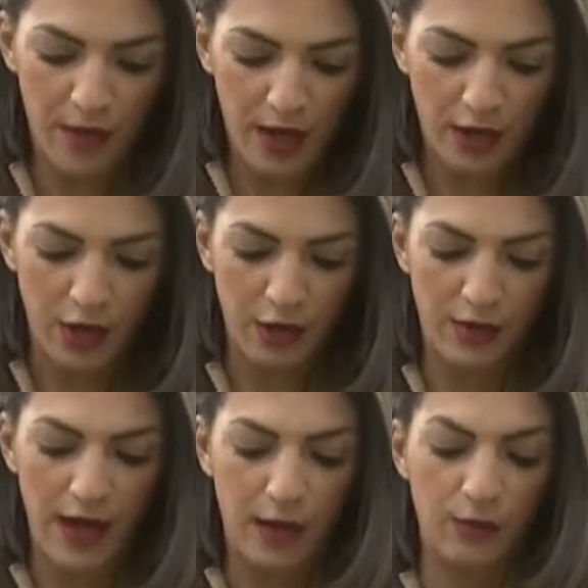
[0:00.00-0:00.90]
Bercow.
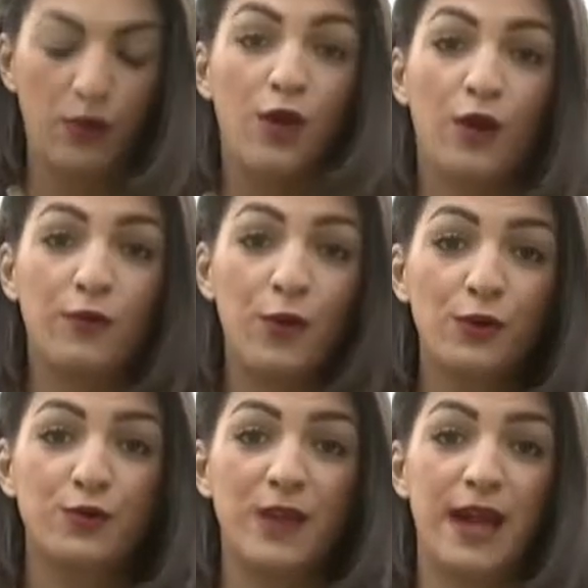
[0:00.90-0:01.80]
Now, of
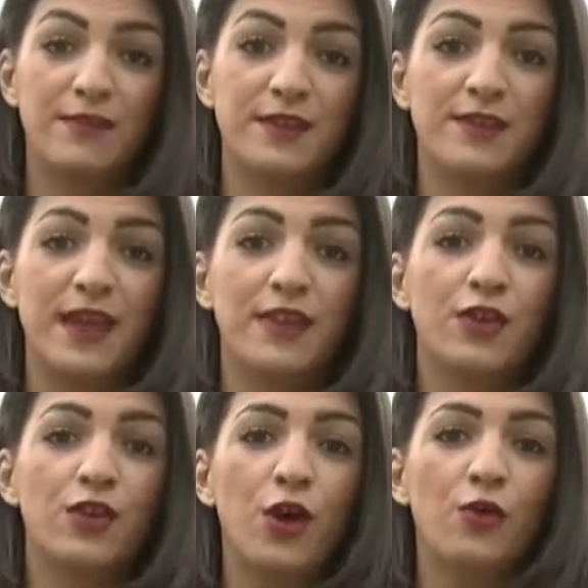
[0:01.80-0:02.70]
course, we have to say that
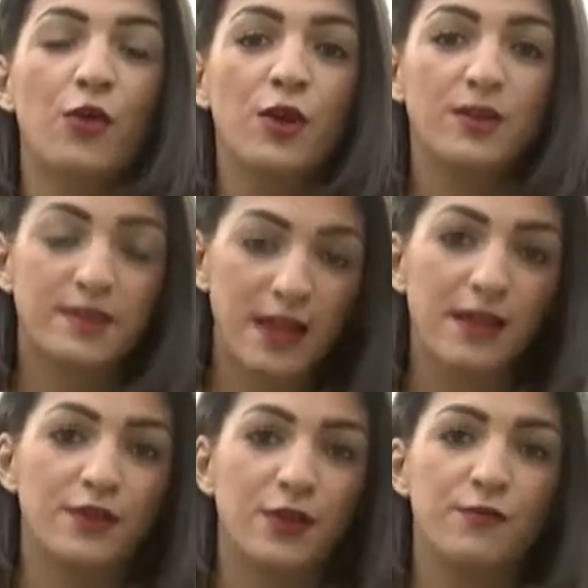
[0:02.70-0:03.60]
no
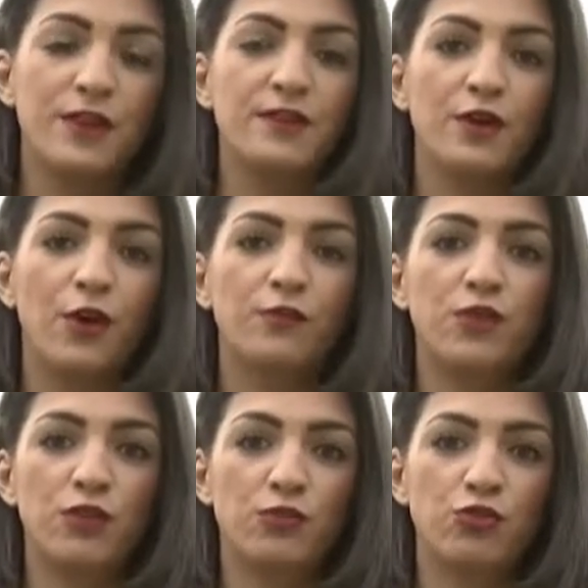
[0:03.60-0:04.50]
state visit of
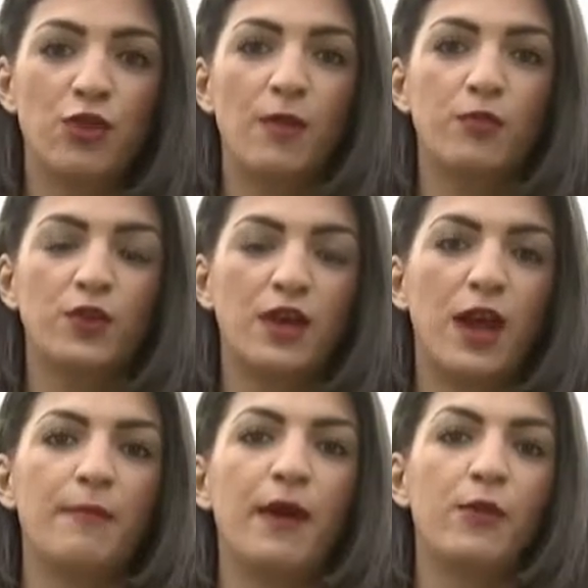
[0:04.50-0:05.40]
Donald Trump would
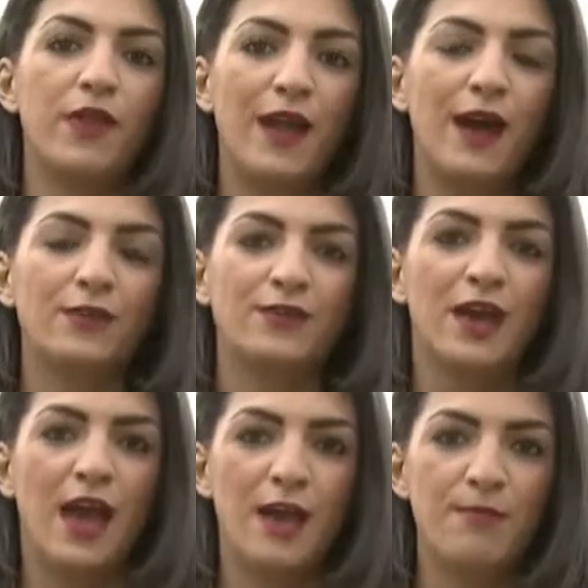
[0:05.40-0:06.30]
come without
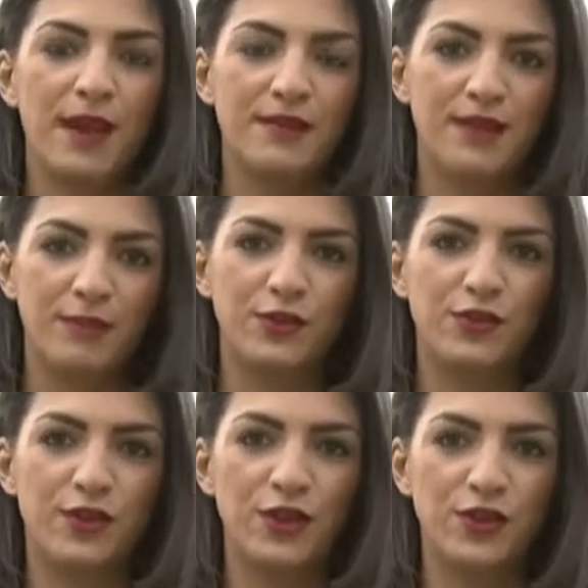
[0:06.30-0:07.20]
a mass
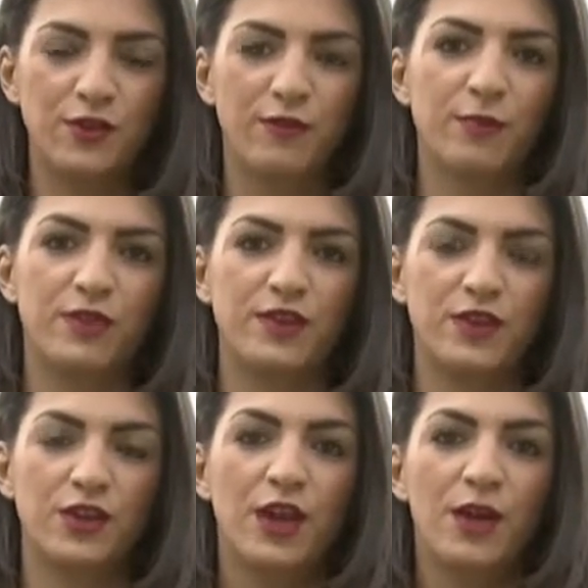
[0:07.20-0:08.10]
demonstration of the
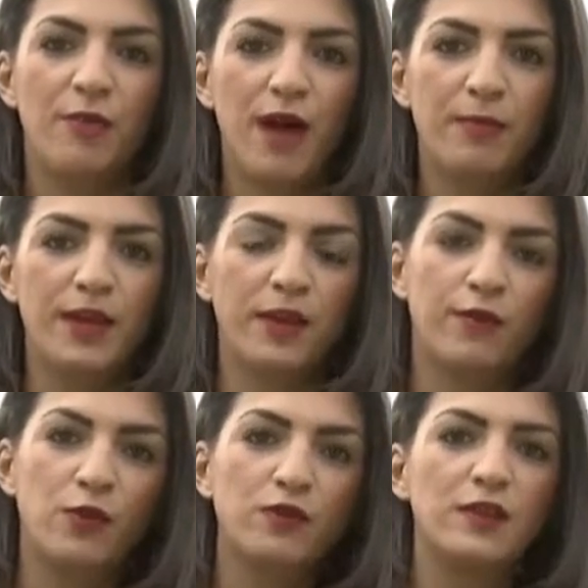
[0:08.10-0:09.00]
British public.
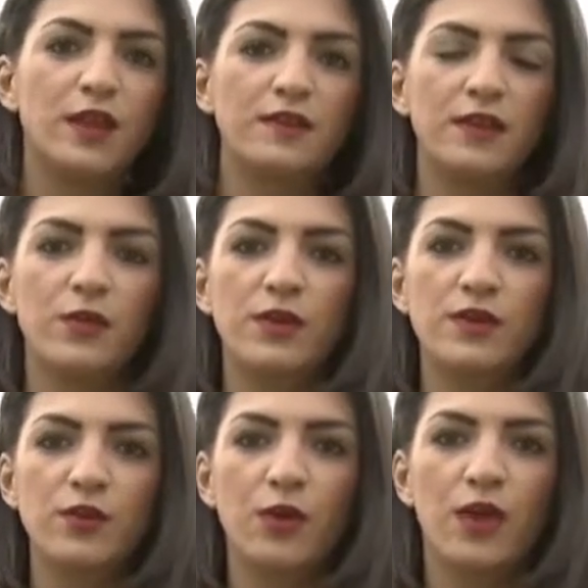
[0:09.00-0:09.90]
Of course, course, last year we
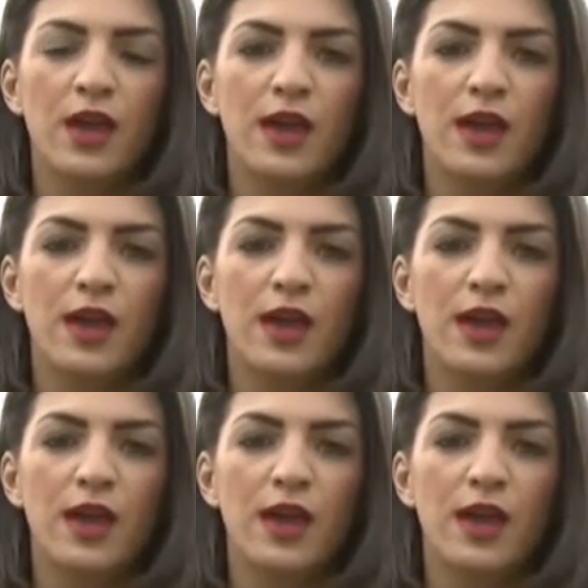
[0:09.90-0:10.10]
saw